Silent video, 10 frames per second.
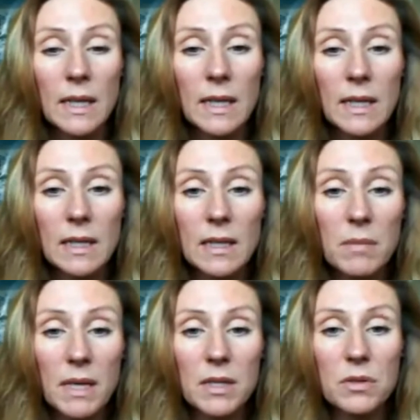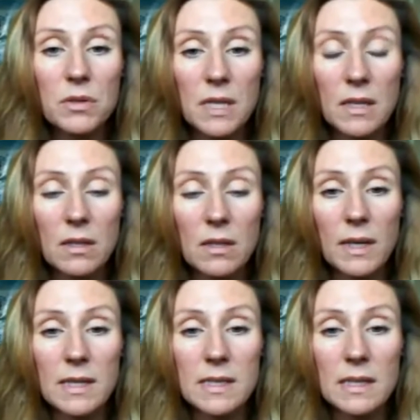it can make your teeth
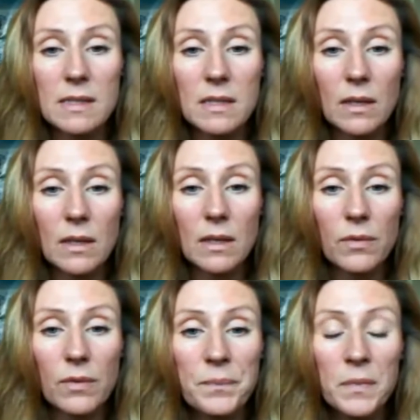quite sensitive.